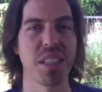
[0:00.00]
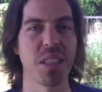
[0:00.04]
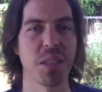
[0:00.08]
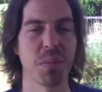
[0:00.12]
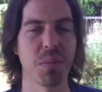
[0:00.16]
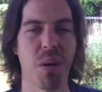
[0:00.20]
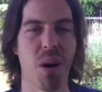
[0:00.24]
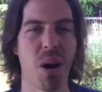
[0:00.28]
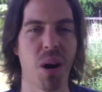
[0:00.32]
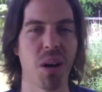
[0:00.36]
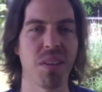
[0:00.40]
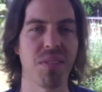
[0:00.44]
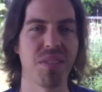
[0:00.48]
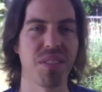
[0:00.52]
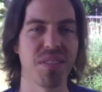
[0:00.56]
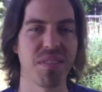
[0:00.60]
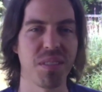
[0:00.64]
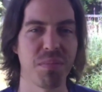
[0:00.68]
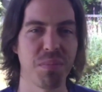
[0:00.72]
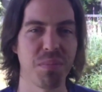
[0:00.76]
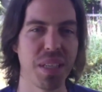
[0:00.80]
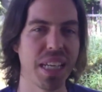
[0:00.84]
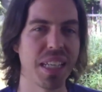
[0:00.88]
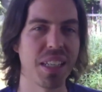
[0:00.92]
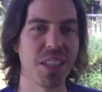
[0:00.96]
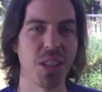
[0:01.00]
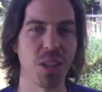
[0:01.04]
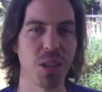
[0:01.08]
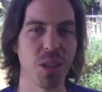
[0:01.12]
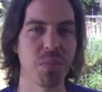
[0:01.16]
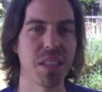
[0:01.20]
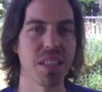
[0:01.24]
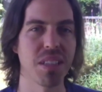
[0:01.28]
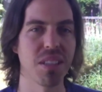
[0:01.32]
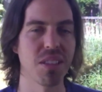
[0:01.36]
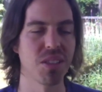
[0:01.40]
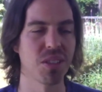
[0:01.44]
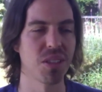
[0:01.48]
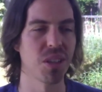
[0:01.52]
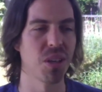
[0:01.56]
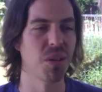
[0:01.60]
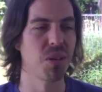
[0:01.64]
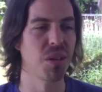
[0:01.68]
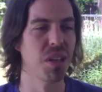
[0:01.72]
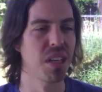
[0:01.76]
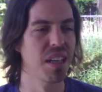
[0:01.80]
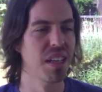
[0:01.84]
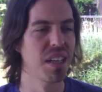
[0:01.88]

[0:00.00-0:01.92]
It's part of being human. So